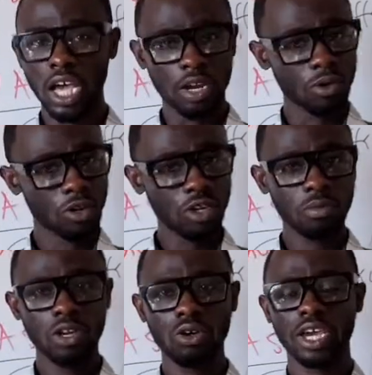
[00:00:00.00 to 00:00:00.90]
And we're going to
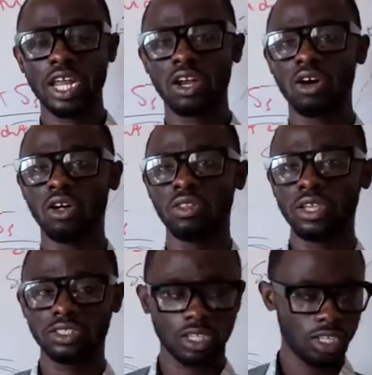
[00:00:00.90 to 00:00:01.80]
be looking at all
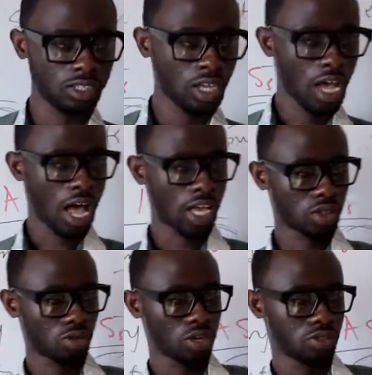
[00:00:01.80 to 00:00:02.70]
these things as
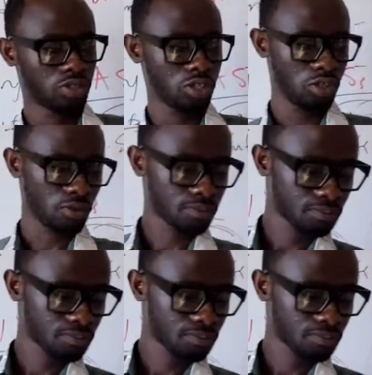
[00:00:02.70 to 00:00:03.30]
we continue.